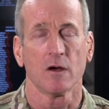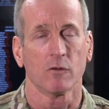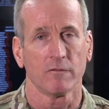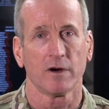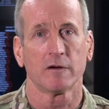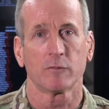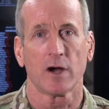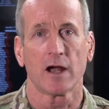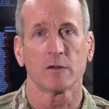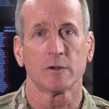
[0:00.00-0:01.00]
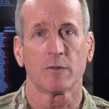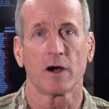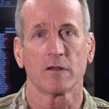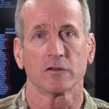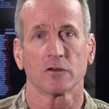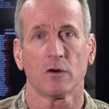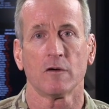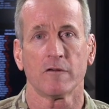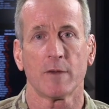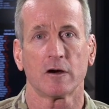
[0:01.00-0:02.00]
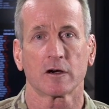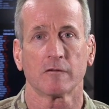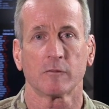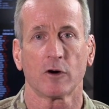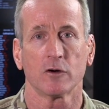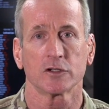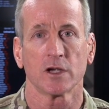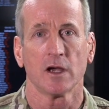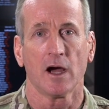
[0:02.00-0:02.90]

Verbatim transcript: we're very proud to be part of this whole of america approach